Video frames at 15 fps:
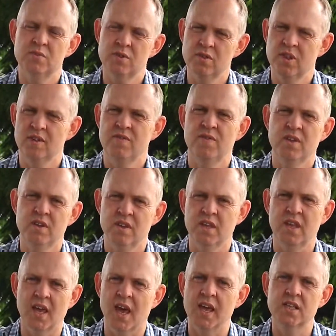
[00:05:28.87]
Do they feel
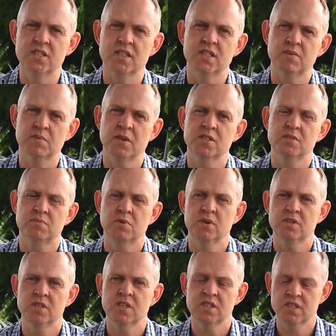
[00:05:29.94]
engaged in the budget
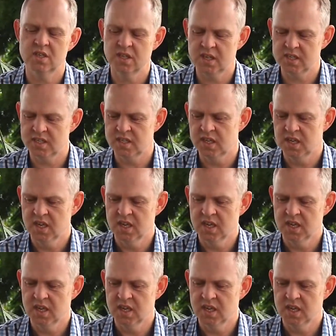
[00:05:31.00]
process? So that's